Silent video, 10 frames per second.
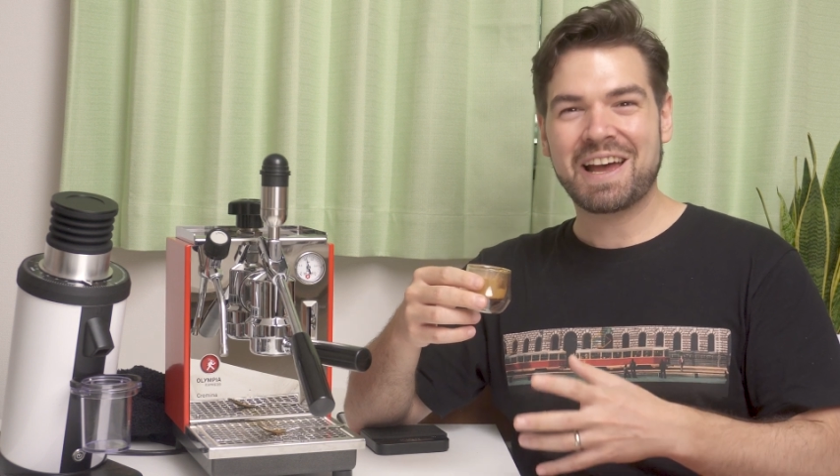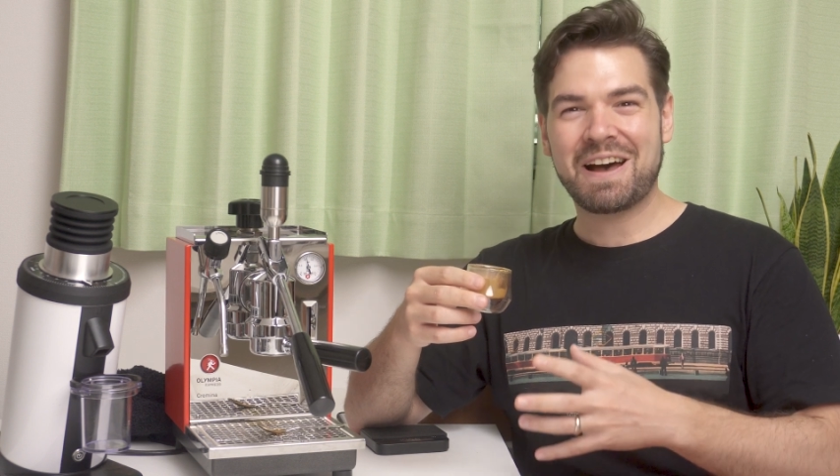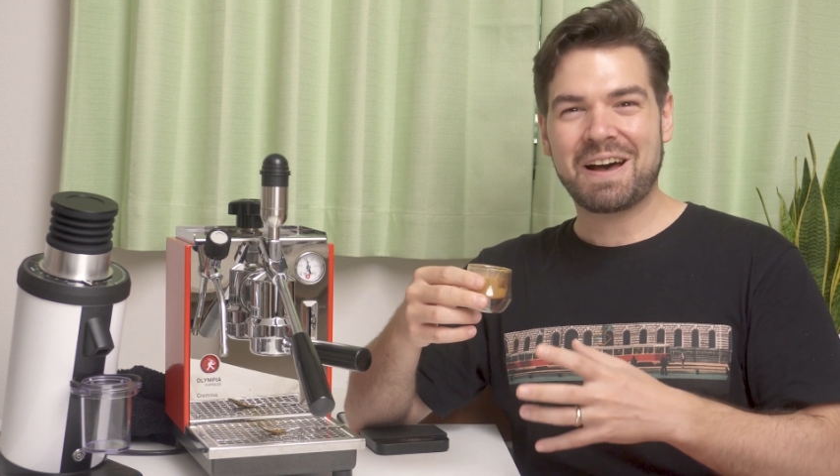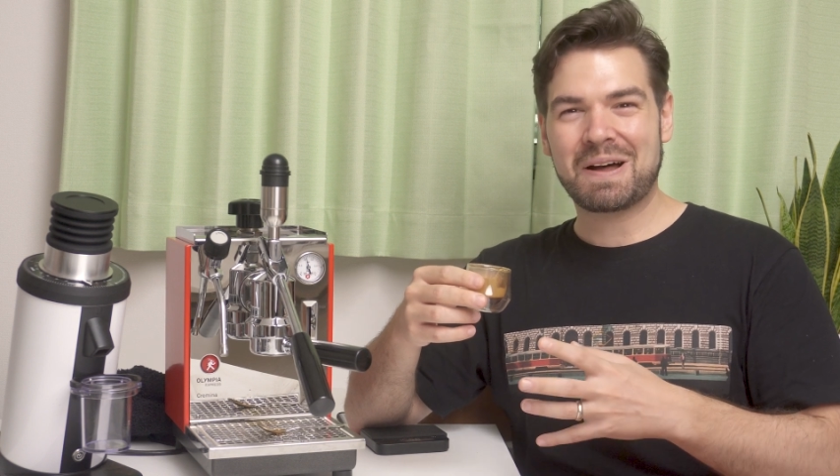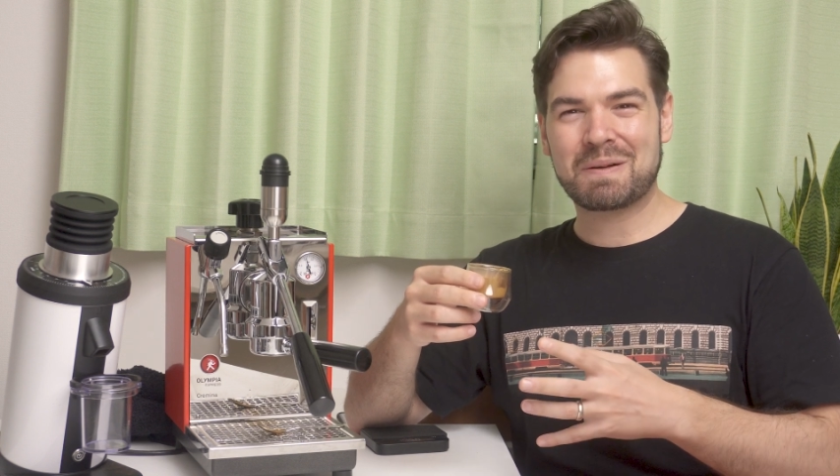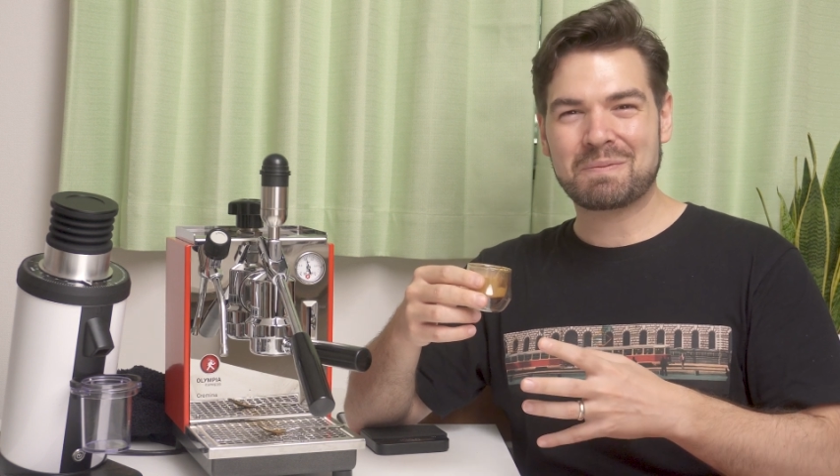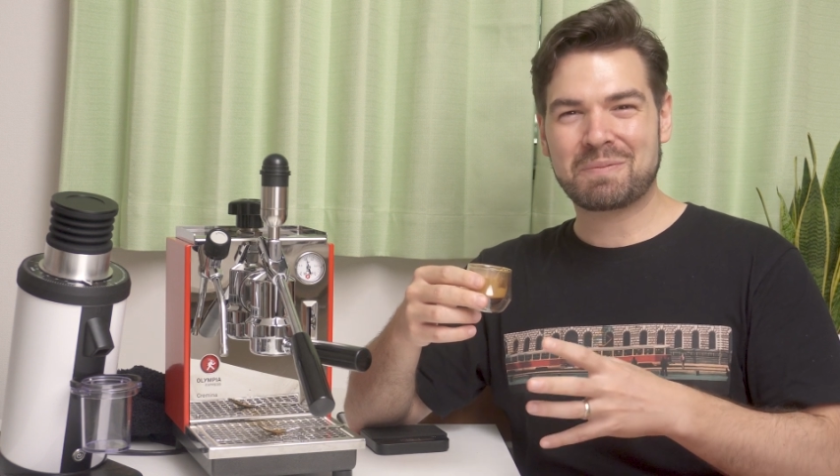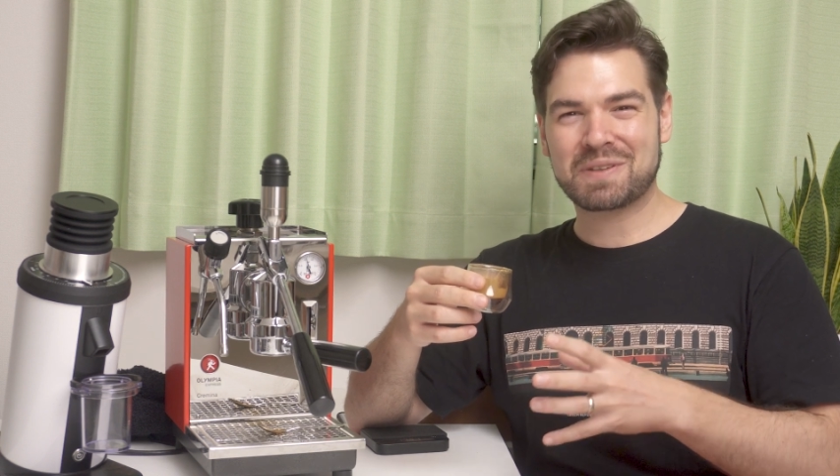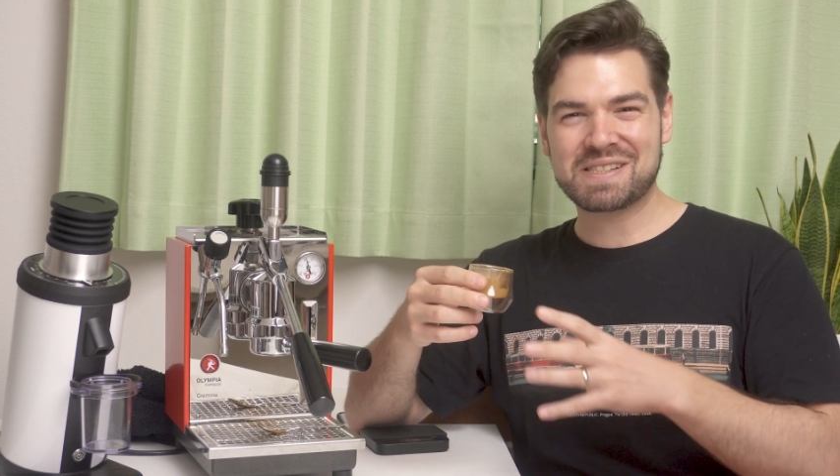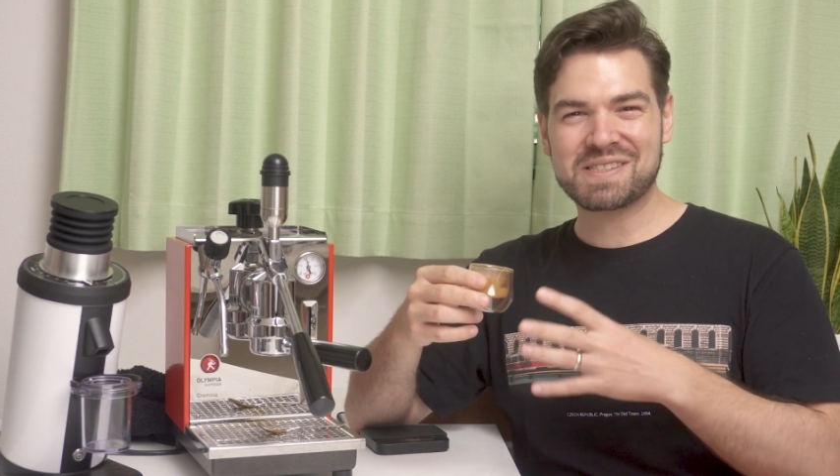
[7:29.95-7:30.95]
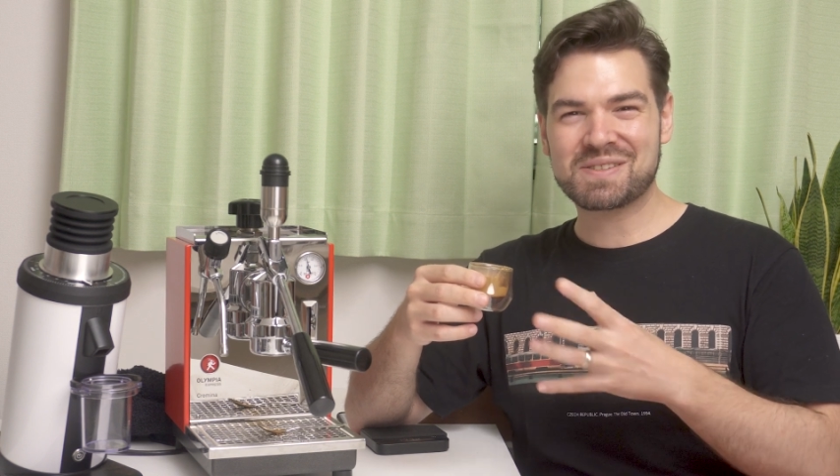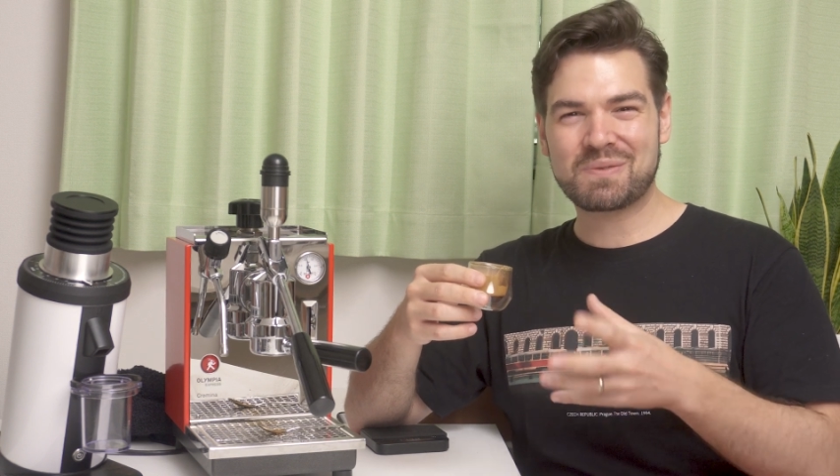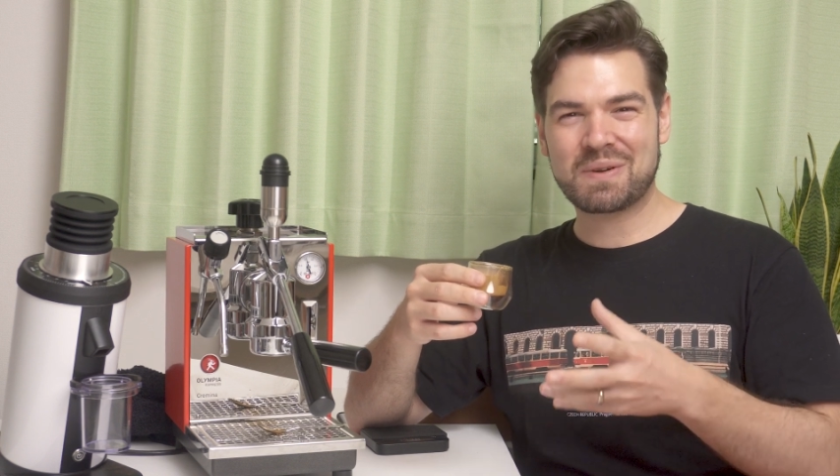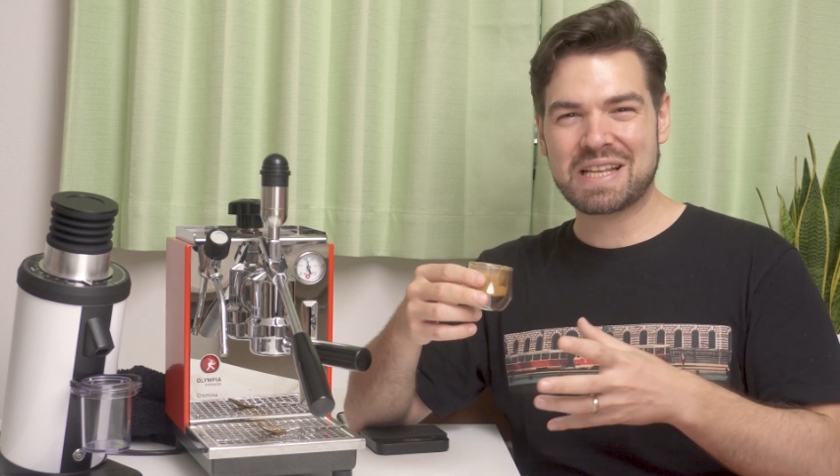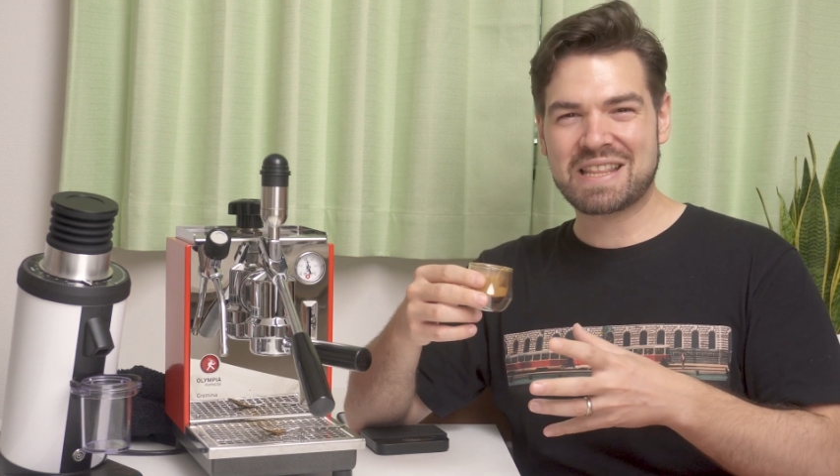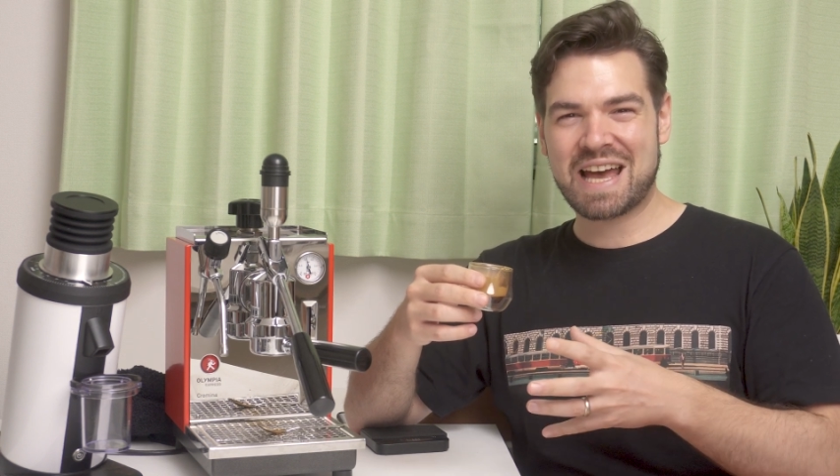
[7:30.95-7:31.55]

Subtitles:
But this isn't really